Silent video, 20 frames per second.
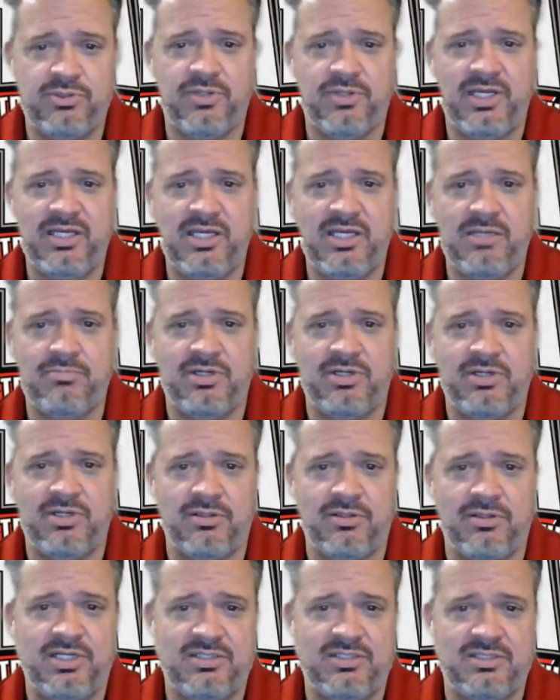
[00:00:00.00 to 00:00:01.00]
They keep building
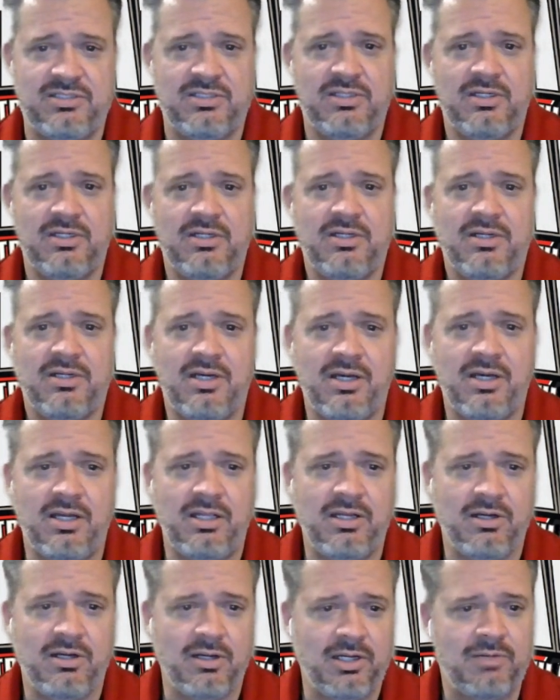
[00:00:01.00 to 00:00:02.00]
this, and
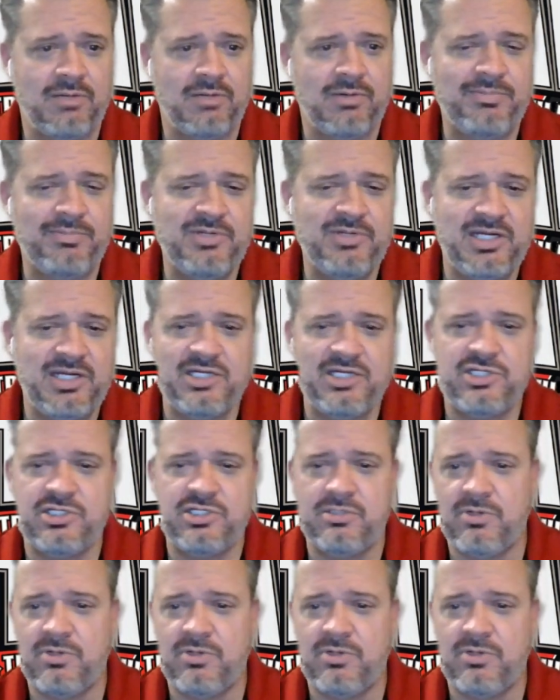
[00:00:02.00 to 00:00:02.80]
they're going to get a reputation